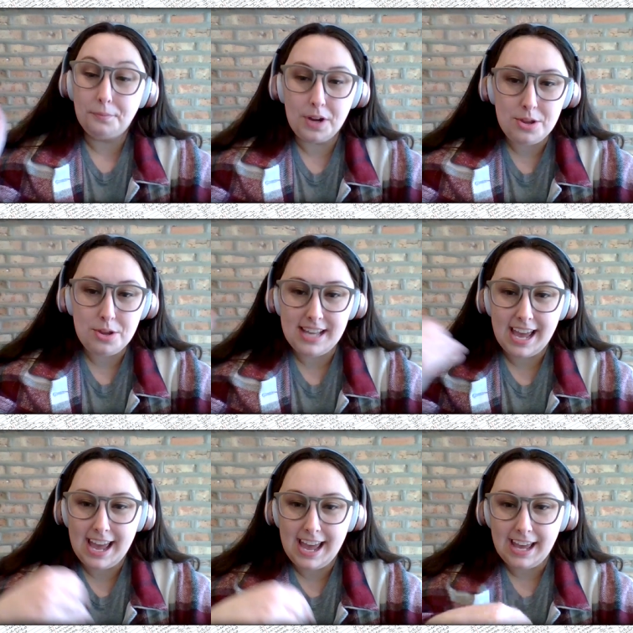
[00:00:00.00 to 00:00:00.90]
when you
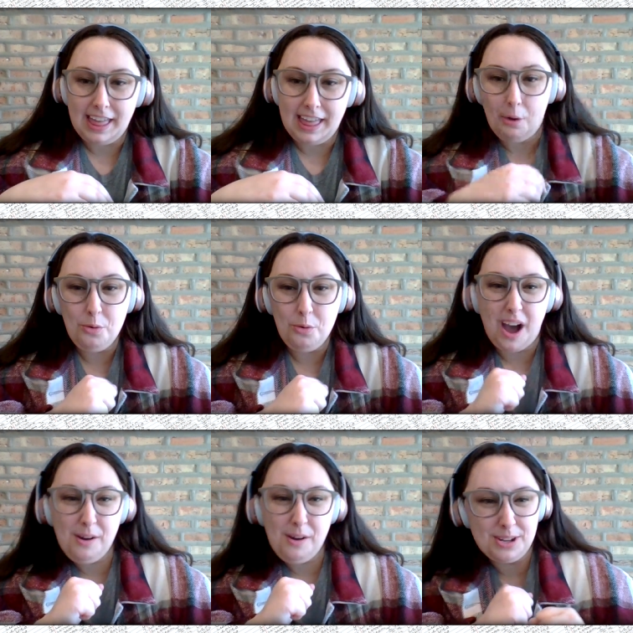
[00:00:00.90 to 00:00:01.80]
say like, "Oh,
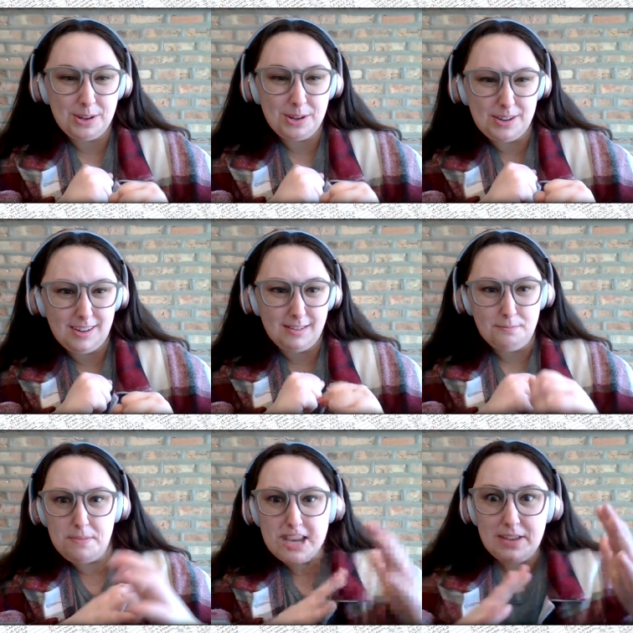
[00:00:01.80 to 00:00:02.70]
I want to go to
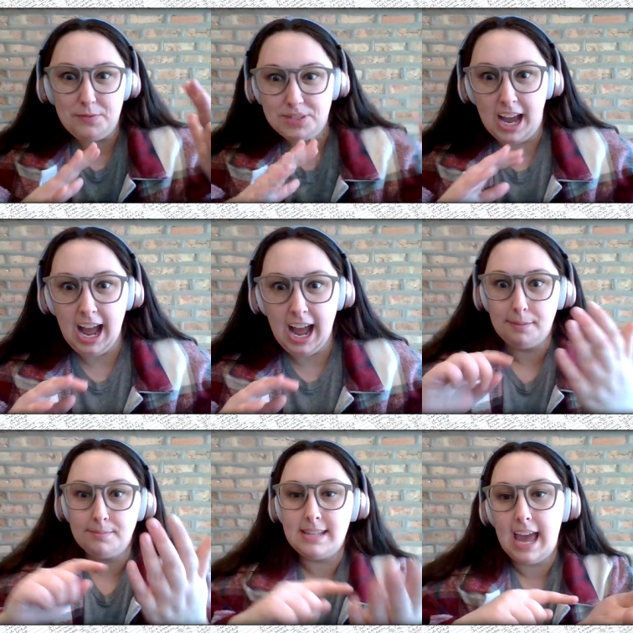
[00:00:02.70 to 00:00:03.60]
medieval
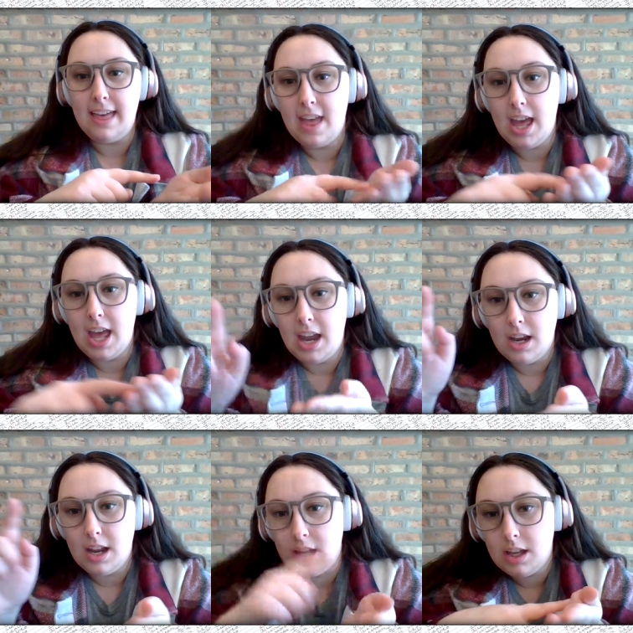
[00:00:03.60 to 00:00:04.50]
times," and
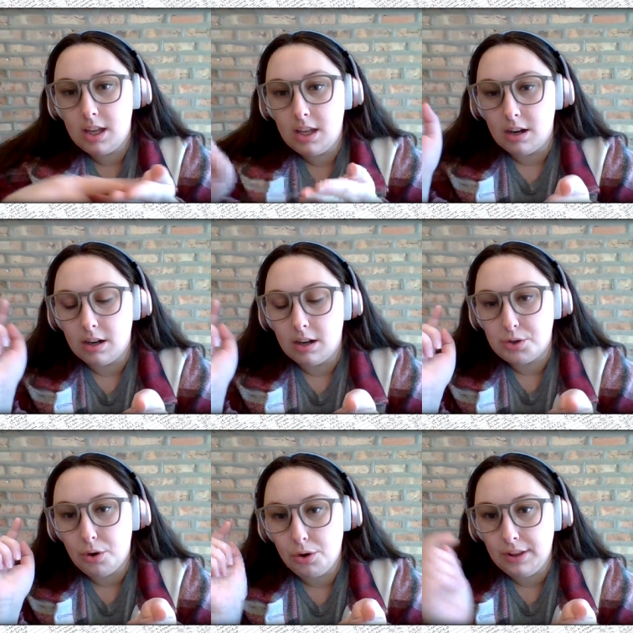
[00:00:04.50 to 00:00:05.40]
then you're
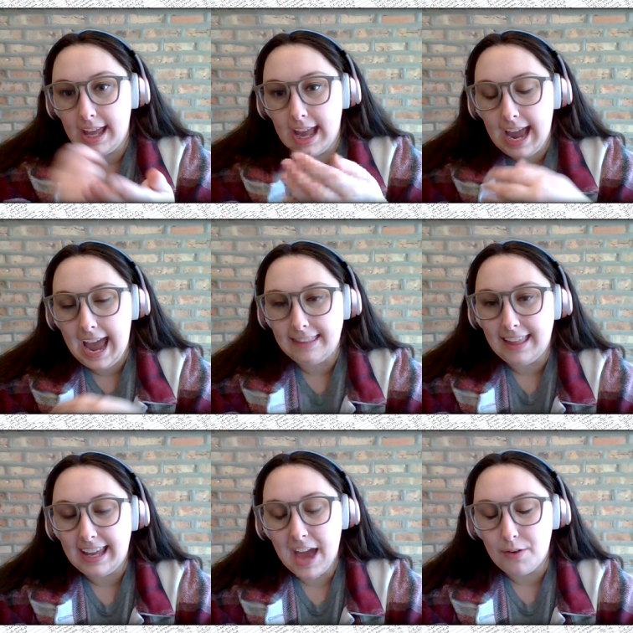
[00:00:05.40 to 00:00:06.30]
scrolling and
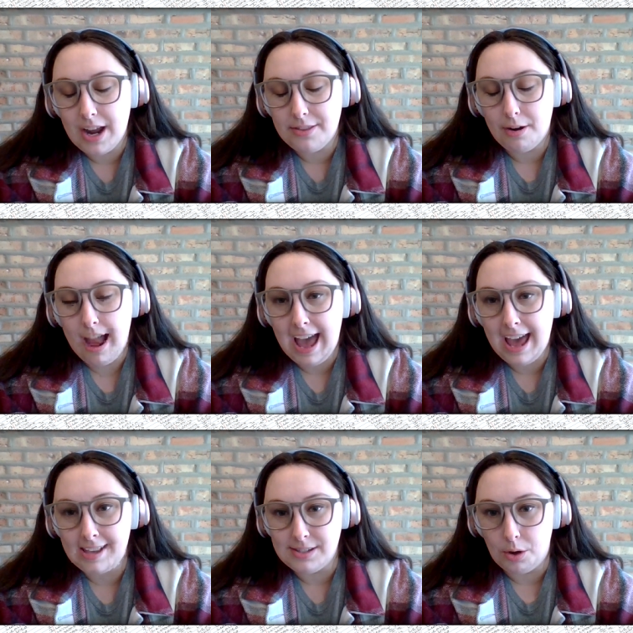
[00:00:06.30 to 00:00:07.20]
like every other
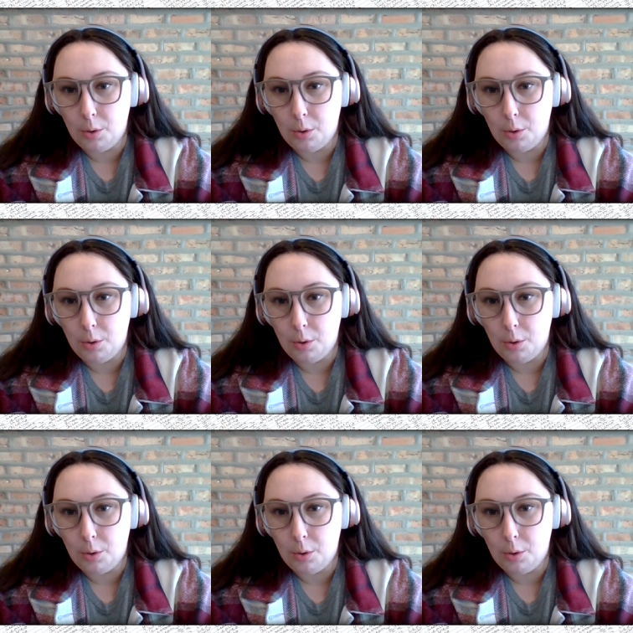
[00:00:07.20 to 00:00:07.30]
ad is a